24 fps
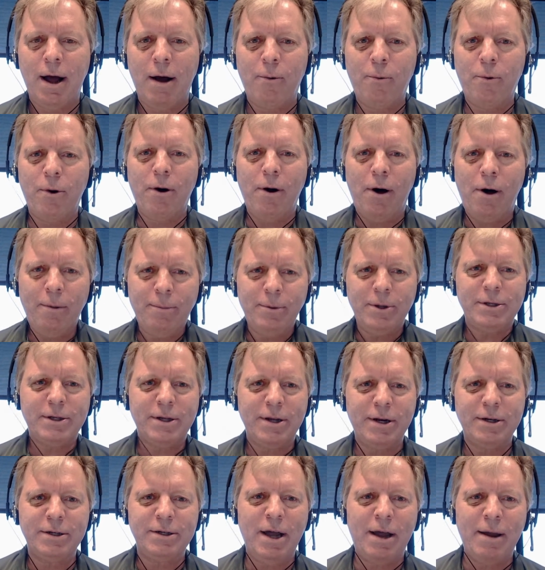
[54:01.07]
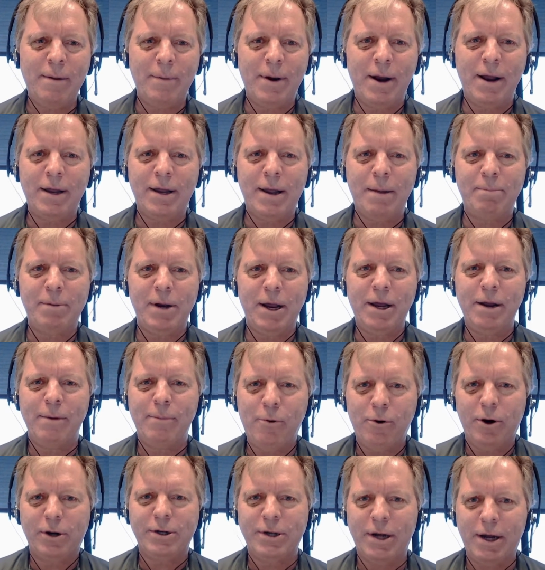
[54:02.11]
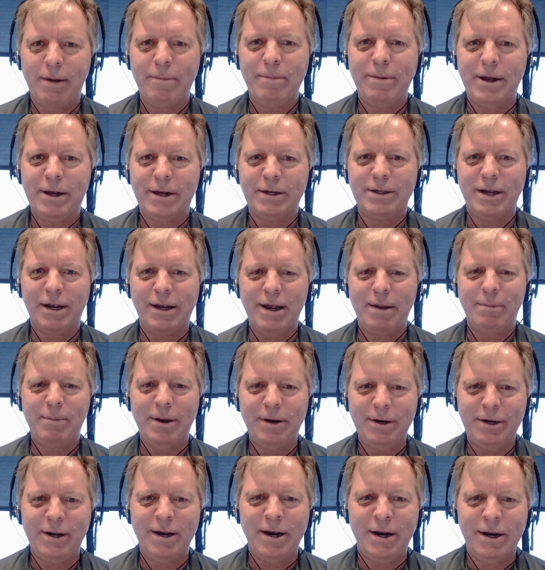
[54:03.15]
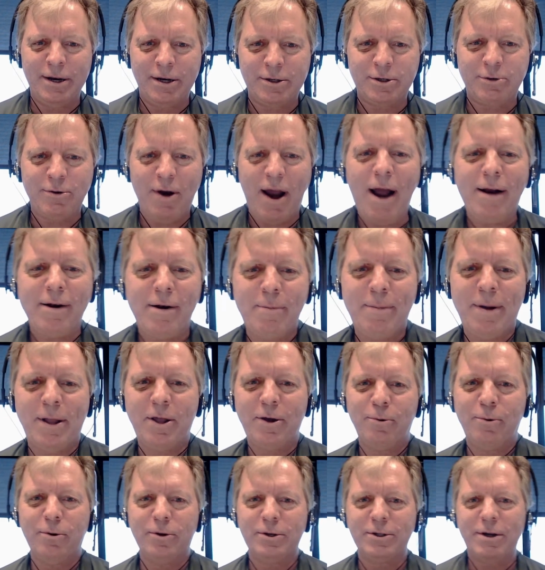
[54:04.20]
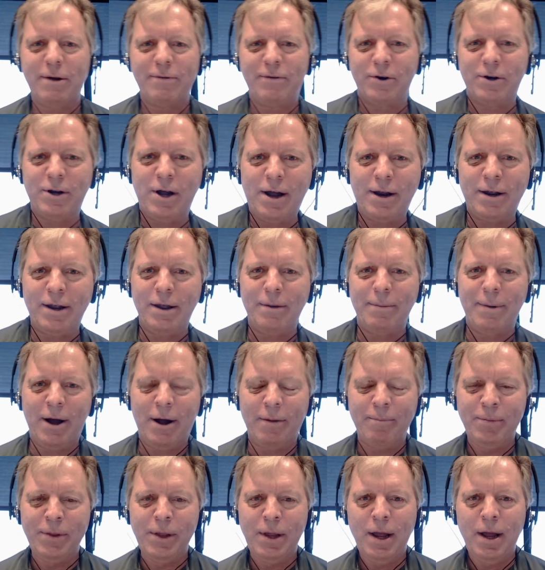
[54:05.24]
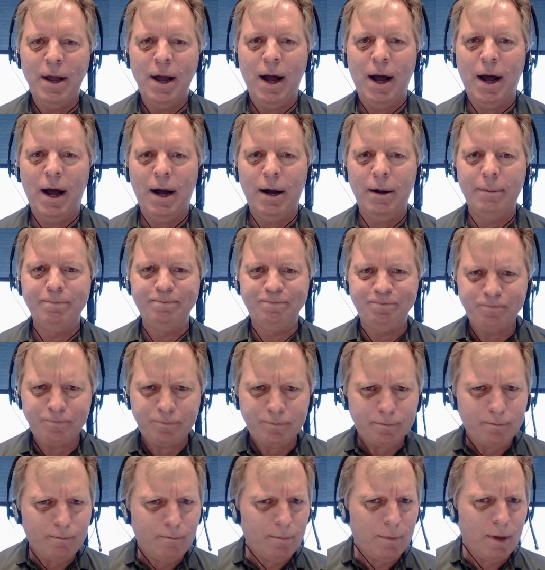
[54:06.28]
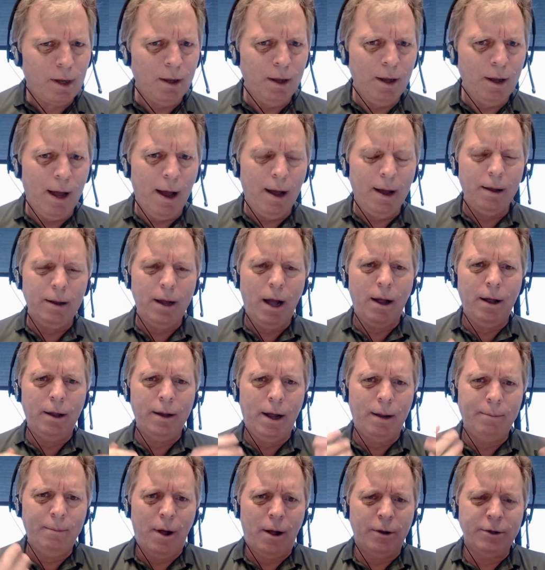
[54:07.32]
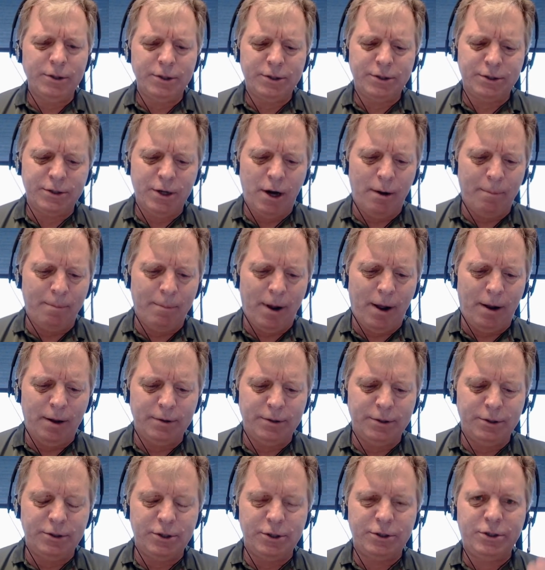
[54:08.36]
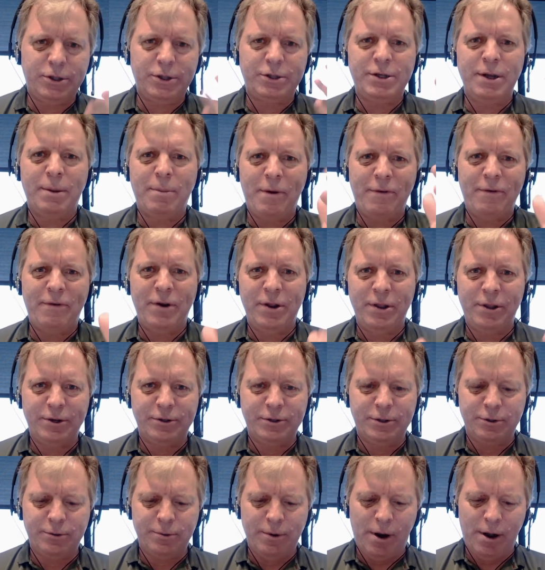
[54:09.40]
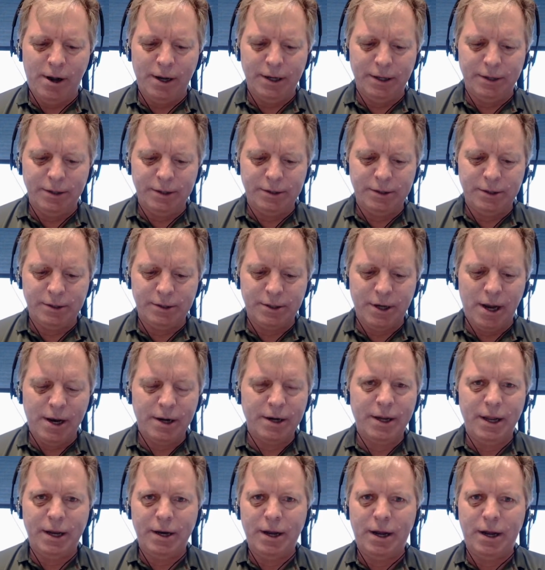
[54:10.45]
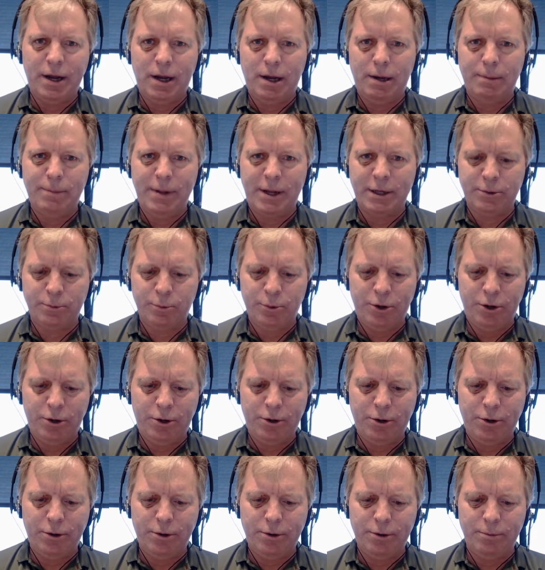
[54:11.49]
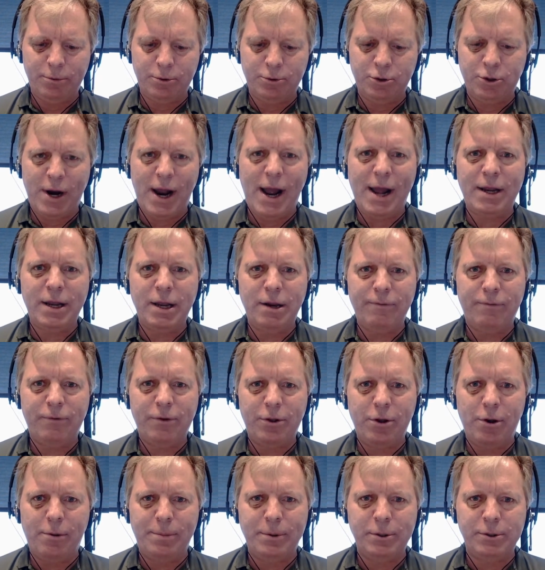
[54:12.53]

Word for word: Uh, we're almost out of time, and I keep taking more time because I keep getting distracted by the cool stuff you're talking about. Um, I, will just start. Uh, just just tell me if any of this is wrong. This is on GitHub. That's where you do your tracking for the